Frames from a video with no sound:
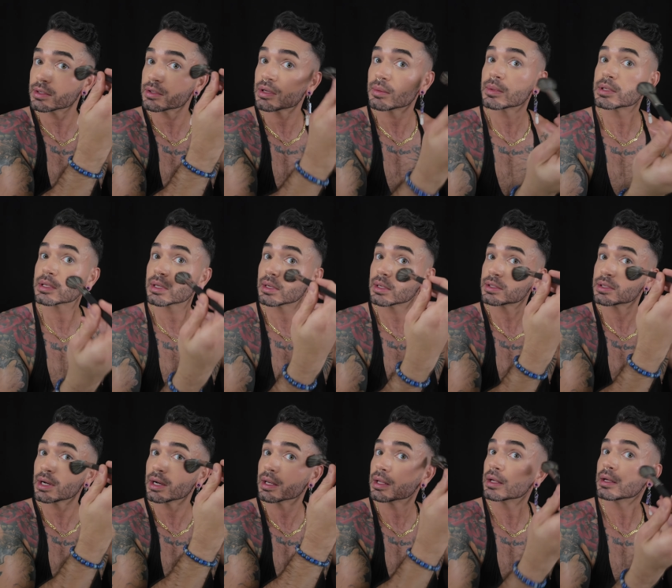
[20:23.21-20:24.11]
so I'm just going to
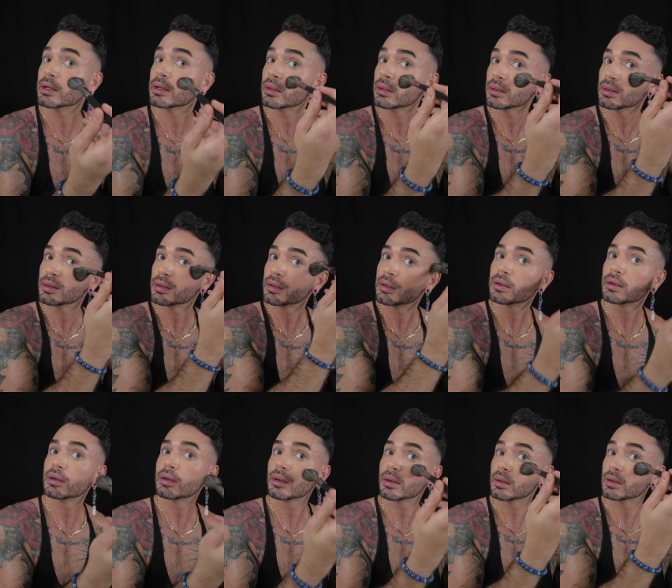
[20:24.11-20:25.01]
try to
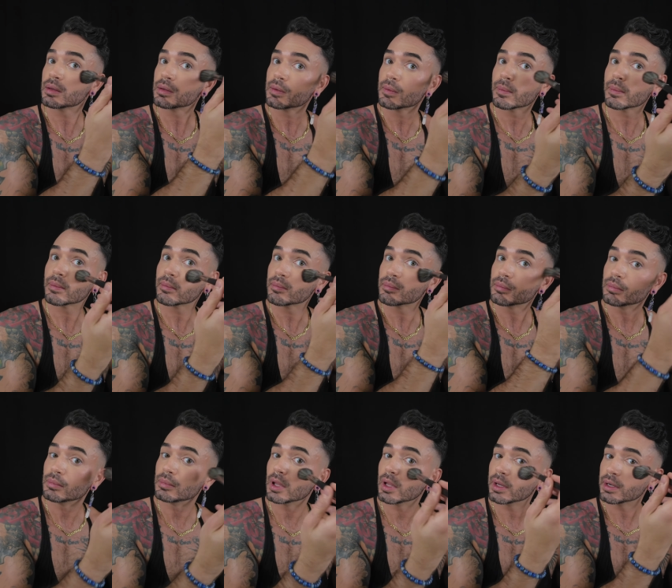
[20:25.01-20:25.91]

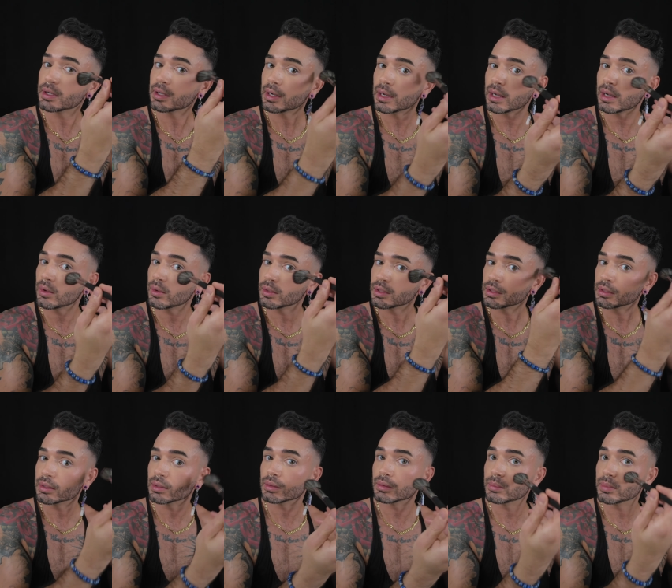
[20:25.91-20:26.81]
blend her out a
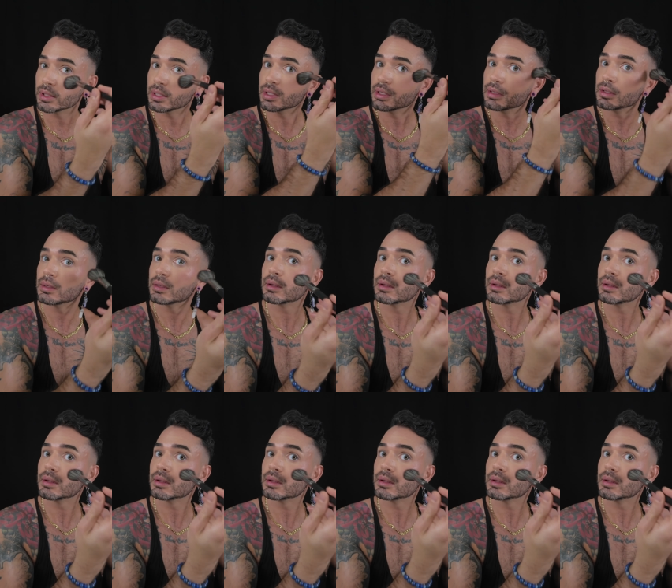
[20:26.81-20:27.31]
little bit.